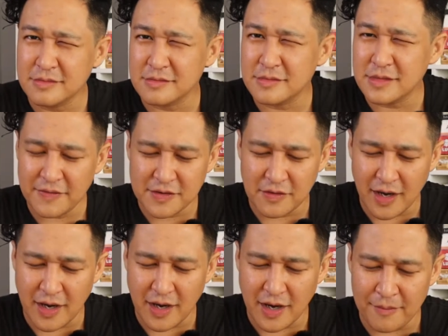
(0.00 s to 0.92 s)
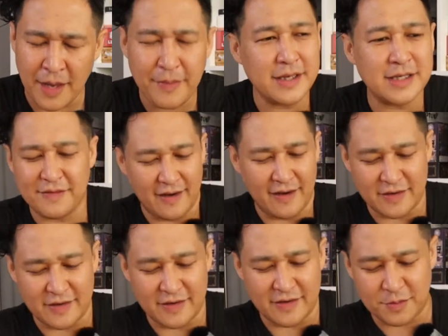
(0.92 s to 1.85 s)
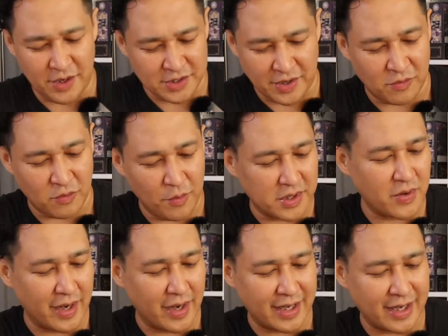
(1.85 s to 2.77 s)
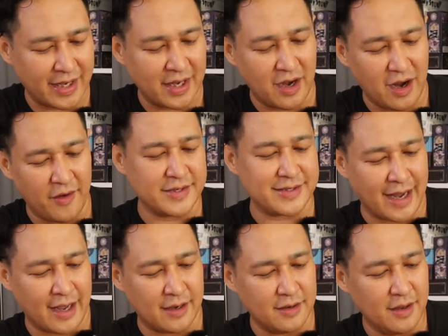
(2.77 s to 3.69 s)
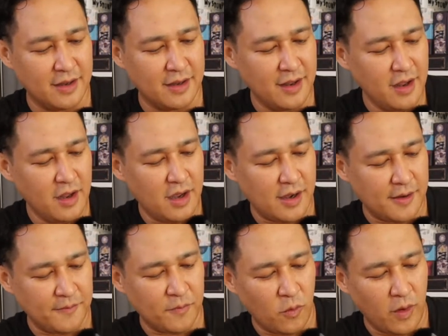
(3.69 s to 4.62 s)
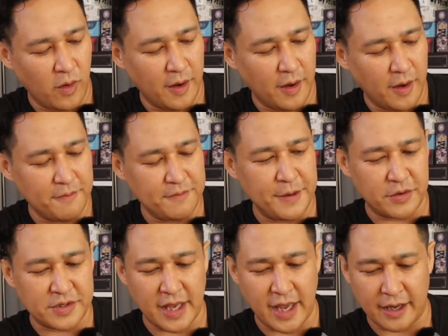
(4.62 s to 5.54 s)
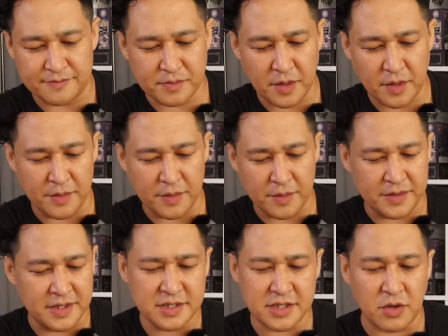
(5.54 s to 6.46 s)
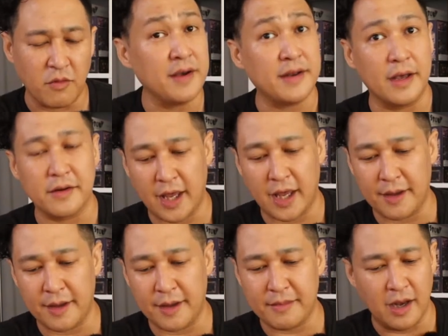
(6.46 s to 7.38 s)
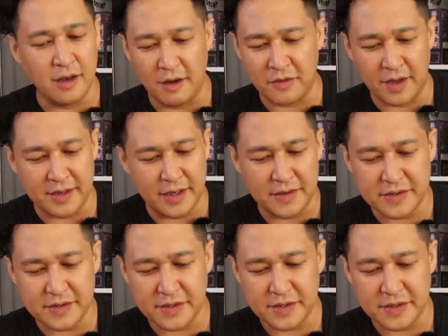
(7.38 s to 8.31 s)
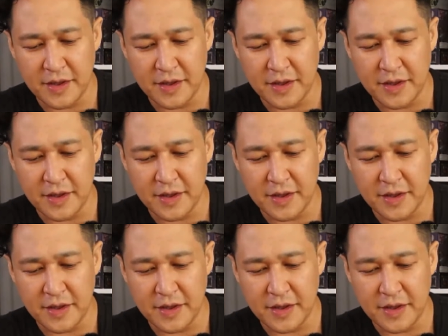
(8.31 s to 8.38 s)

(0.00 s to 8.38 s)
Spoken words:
left to right? Maybe I just have a lot of experience reading the rule book, so I can understand what people are saying. But this is just a rondelle game. I love rondelles.